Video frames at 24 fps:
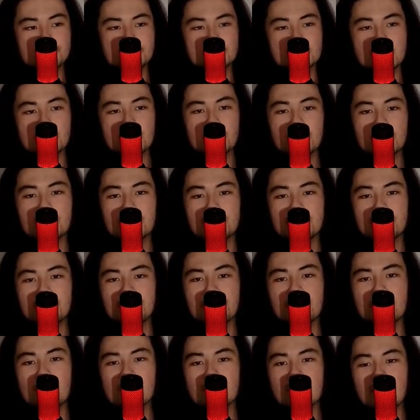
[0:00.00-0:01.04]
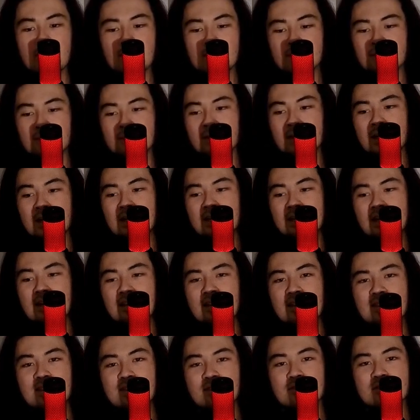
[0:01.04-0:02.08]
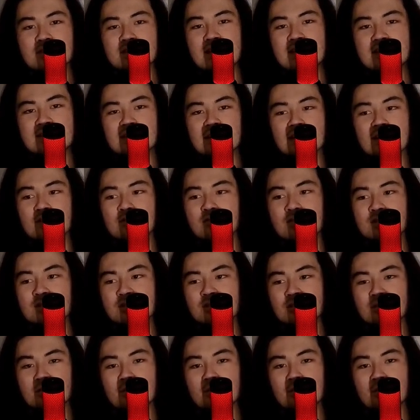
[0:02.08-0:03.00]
Somewhere. Okay. Now that there was that second reason,